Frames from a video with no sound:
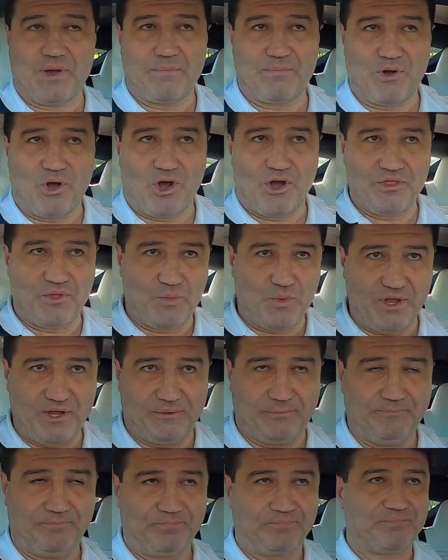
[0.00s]
behind the
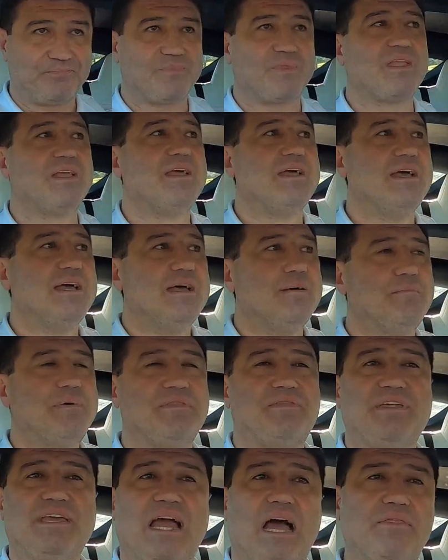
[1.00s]
wheel.
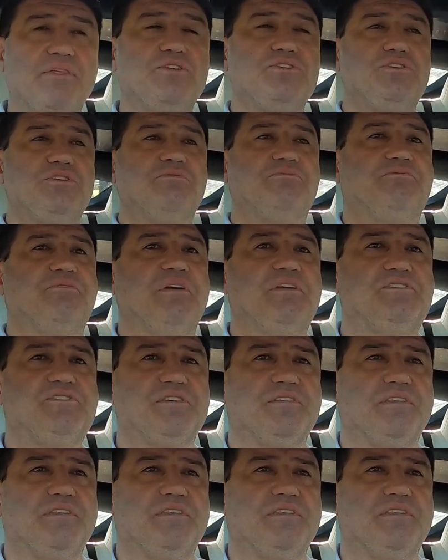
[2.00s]
But the other new feature